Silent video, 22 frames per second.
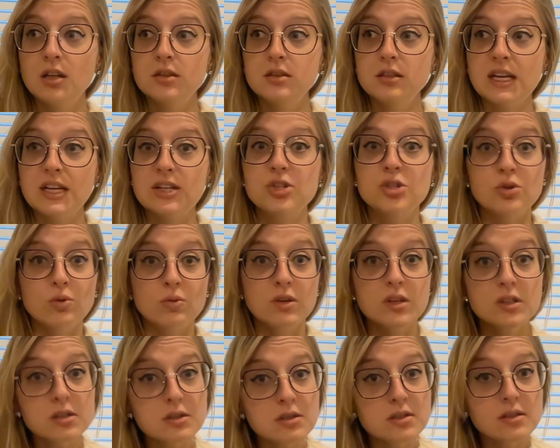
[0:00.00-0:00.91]
like
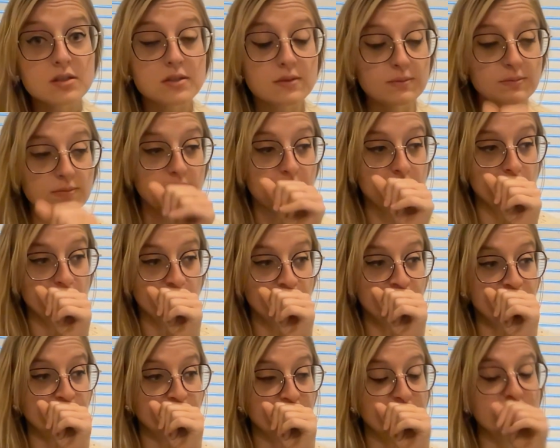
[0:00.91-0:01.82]
shorts.
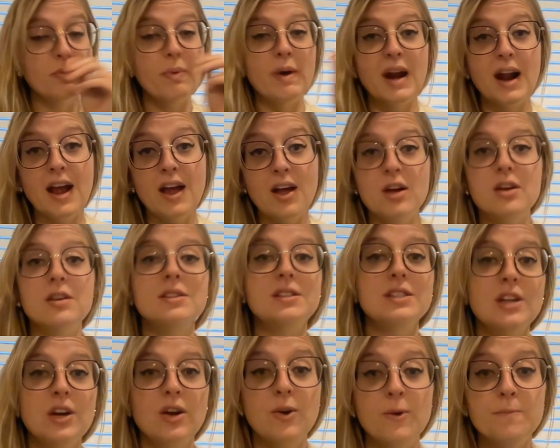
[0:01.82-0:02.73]
But I
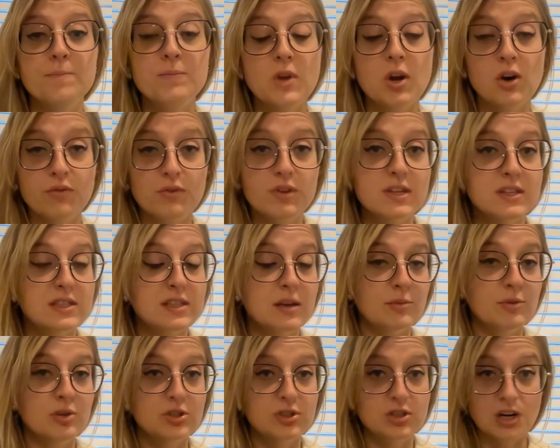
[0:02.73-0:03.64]
also, over the
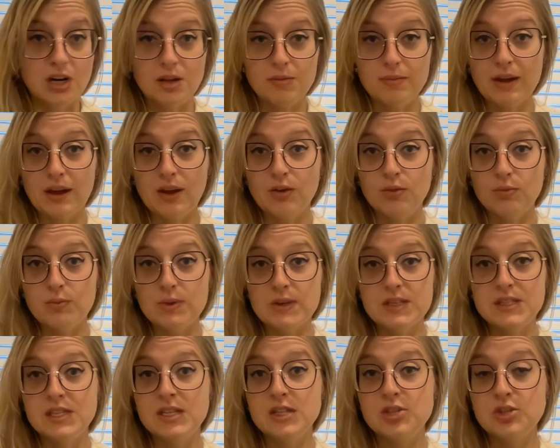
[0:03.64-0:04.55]
summer, started my own
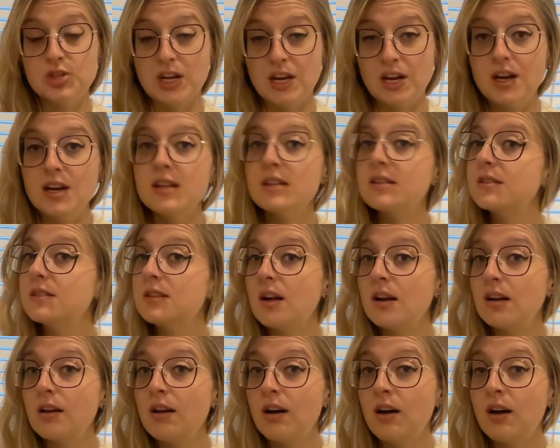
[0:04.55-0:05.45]
business,
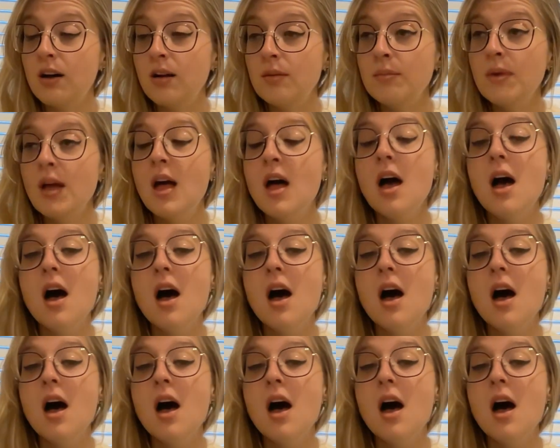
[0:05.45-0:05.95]
jennaknits.com.